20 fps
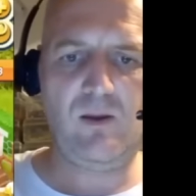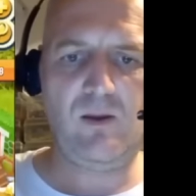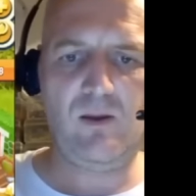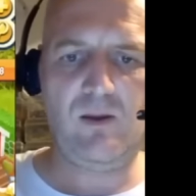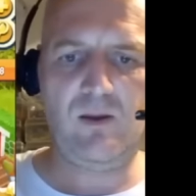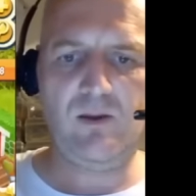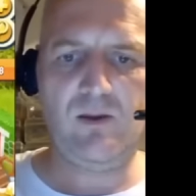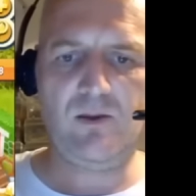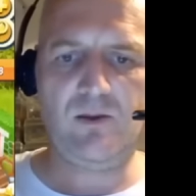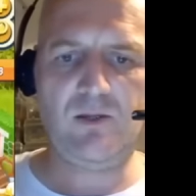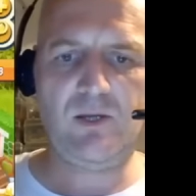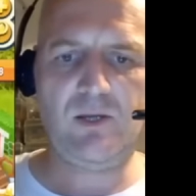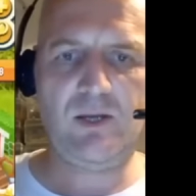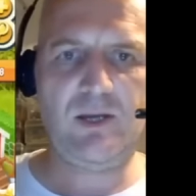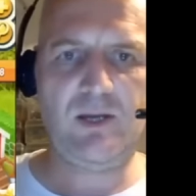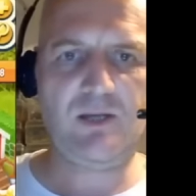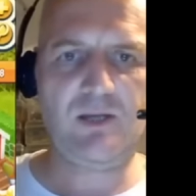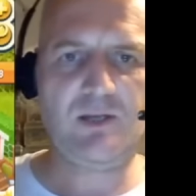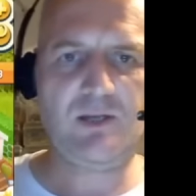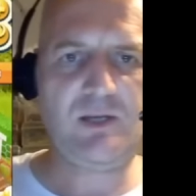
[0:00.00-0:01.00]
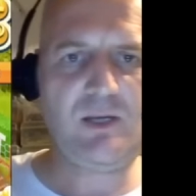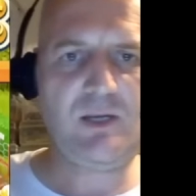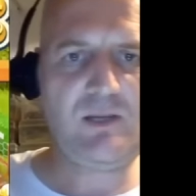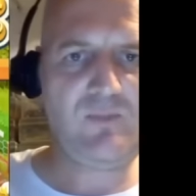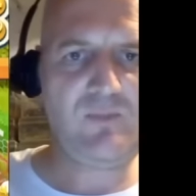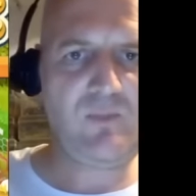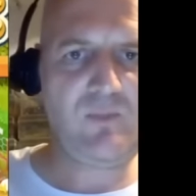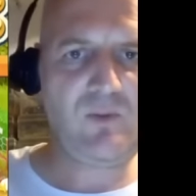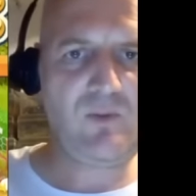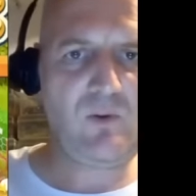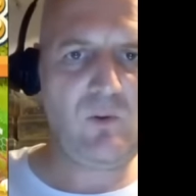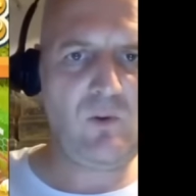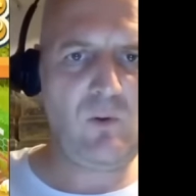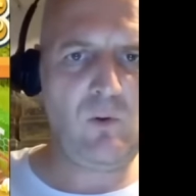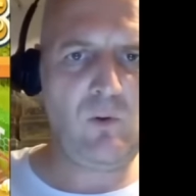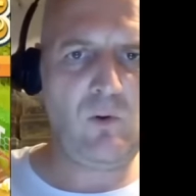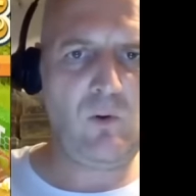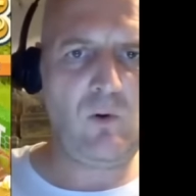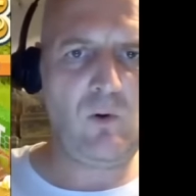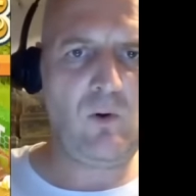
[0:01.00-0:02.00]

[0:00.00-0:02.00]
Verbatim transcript: G H T, or